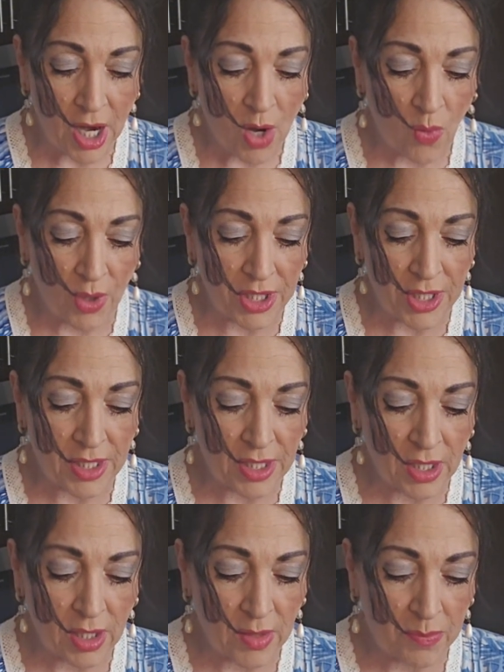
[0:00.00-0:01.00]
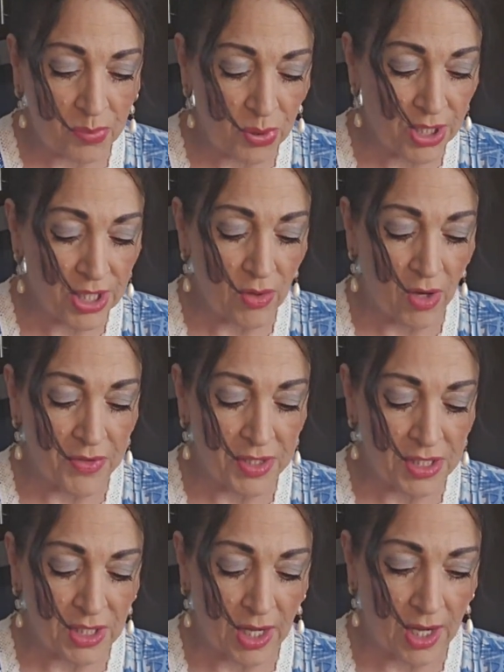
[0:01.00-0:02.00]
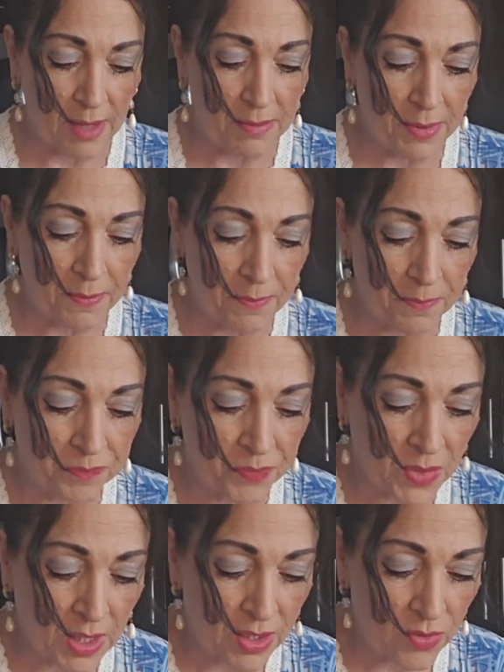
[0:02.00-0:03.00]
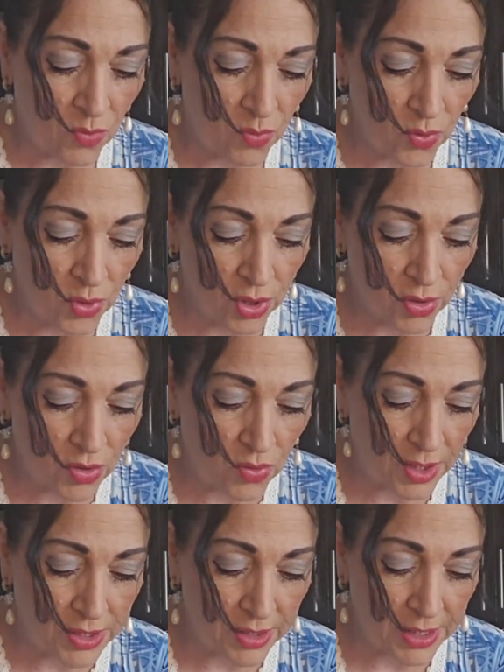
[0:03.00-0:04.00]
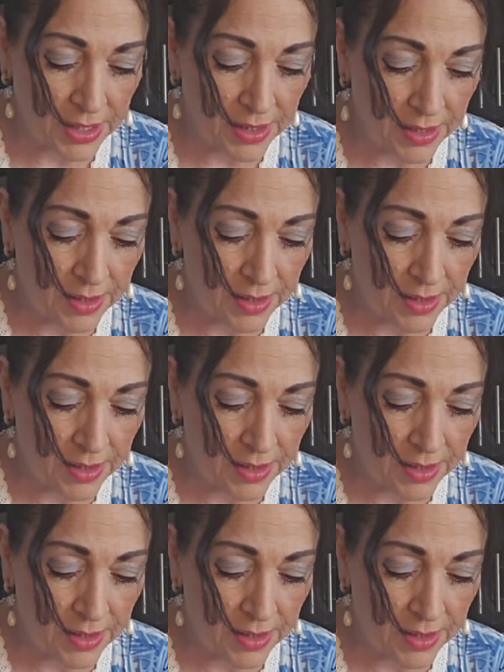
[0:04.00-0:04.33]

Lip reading: We're going to put it on the top real quickly.